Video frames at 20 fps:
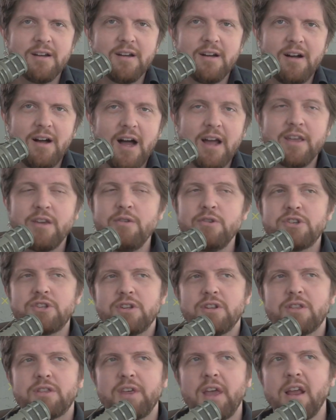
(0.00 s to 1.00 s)
I used to
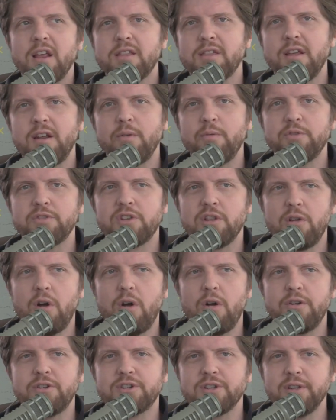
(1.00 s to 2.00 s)
think that it was
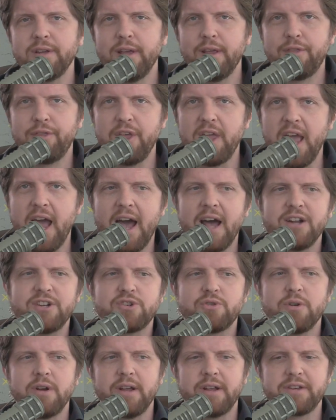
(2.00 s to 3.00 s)
largely
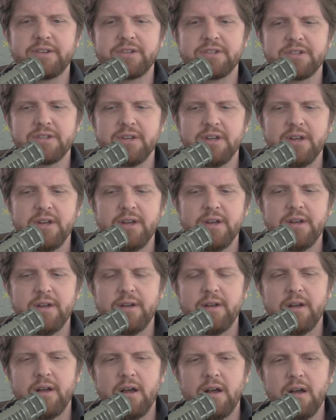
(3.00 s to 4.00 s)
theatrics
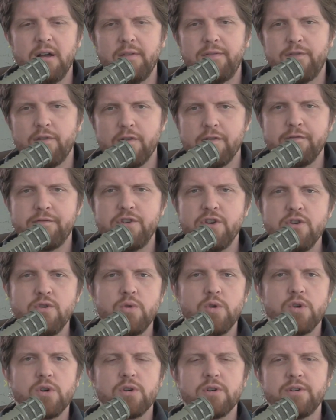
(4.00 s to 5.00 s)
uh, for
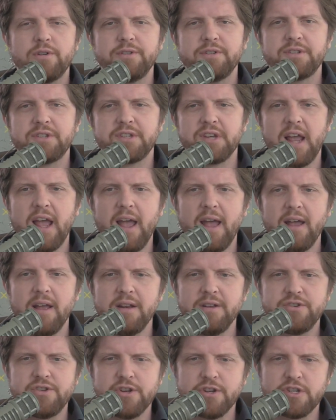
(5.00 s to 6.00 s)
viewers
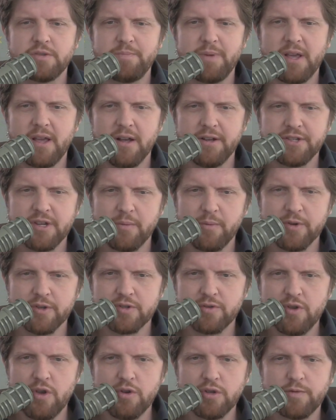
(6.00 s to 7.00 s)
and just because it was
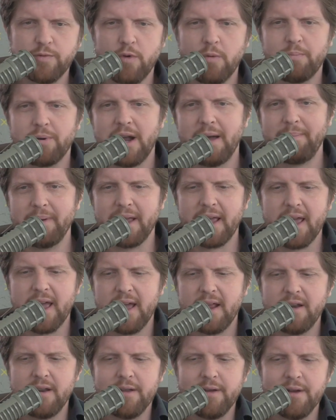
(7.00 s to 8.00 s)
useful
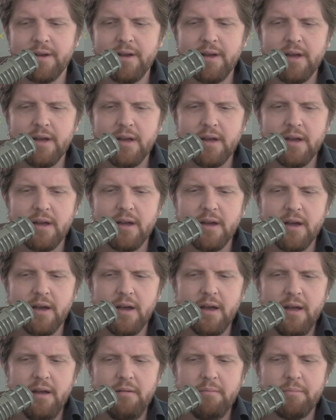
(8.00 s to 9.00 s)
propaganda.
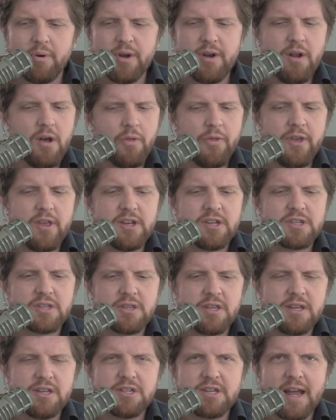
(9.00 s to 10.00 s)
But no, these
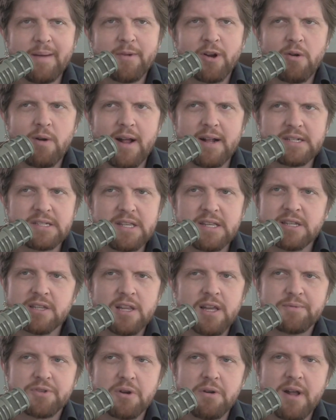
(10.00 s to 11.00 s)
these Democrats, these
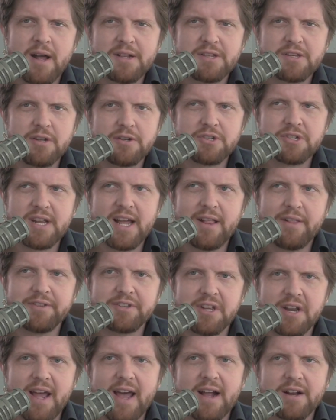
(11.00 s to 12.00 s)
libs are not such
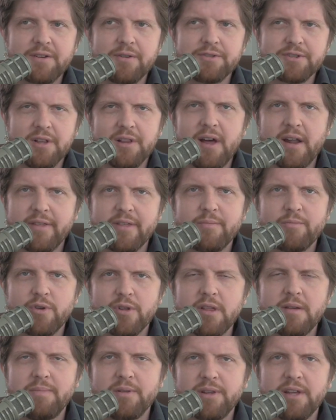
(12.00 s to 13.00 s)
talented actors. A lot of them
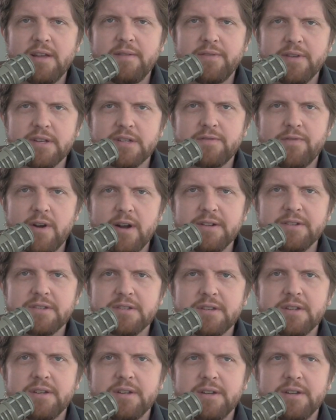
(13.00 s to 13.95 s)
really believe this, friends.